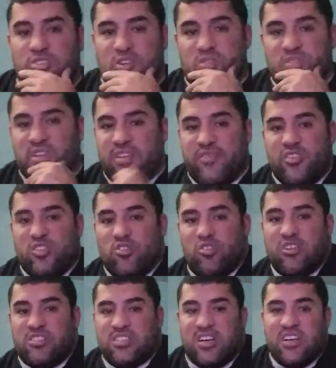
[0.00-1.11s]
don't give your
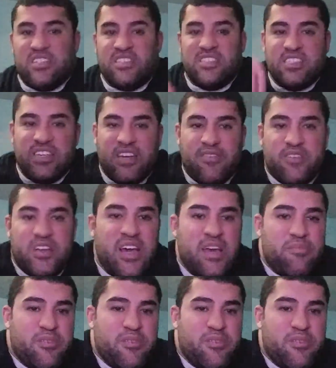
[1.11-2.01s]
dogs onions every day.